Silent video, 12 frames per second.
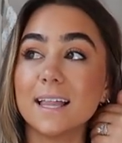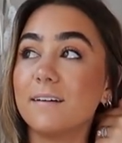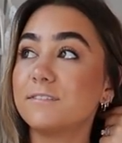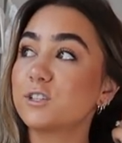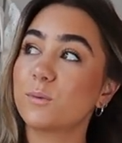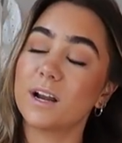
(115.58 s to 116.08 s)

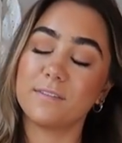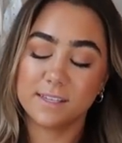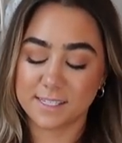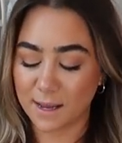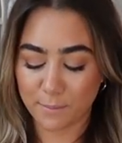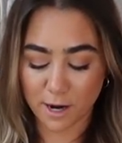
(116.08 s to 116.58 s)
love to wear in
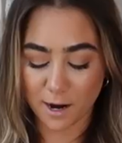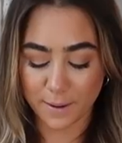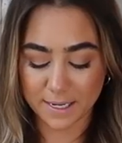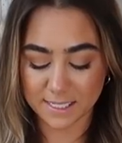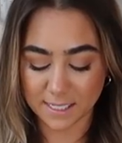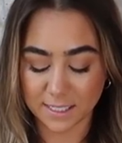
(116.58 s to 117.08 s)
the summer are
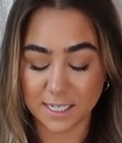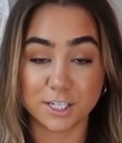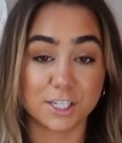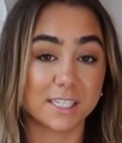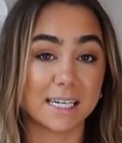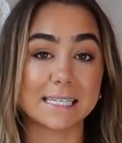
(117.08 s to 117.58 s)
basically
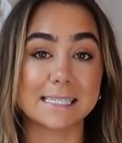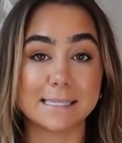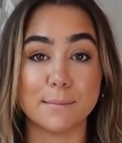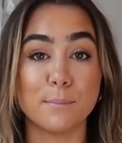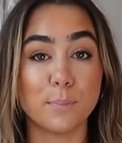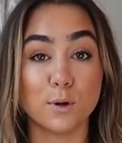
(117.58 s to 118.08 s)
just like
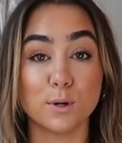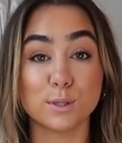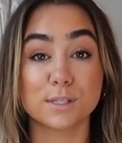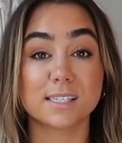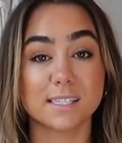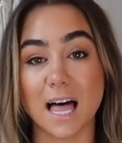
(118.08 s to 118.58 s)

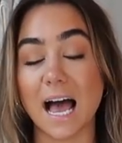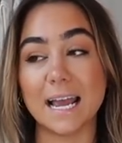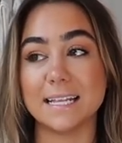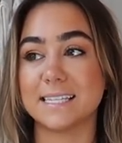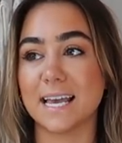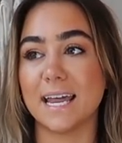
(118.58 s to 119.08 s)
simple
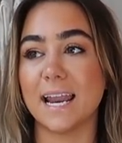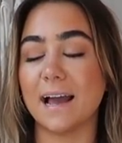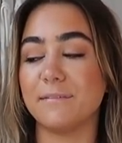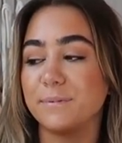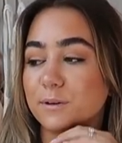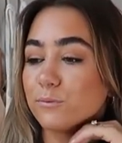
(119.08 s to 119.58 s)
slides, and
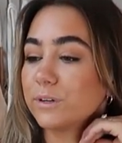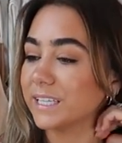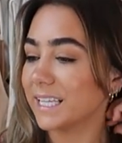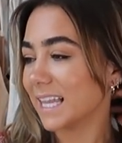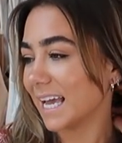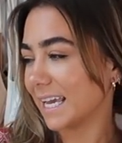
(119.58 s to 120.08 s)
I've been
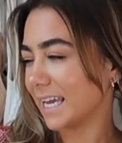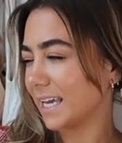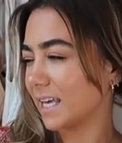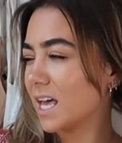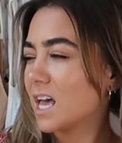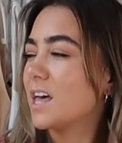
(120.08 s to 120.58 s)
really
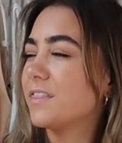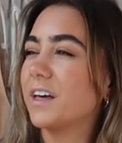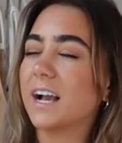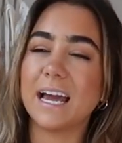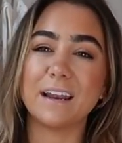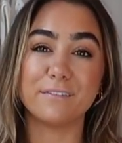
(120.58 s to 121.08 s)
liking
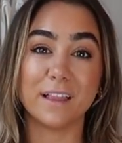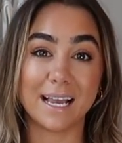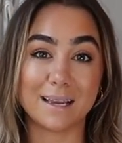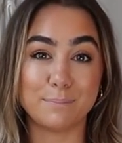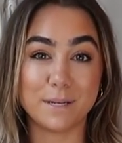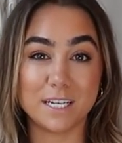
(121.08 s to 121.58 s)
the kind of like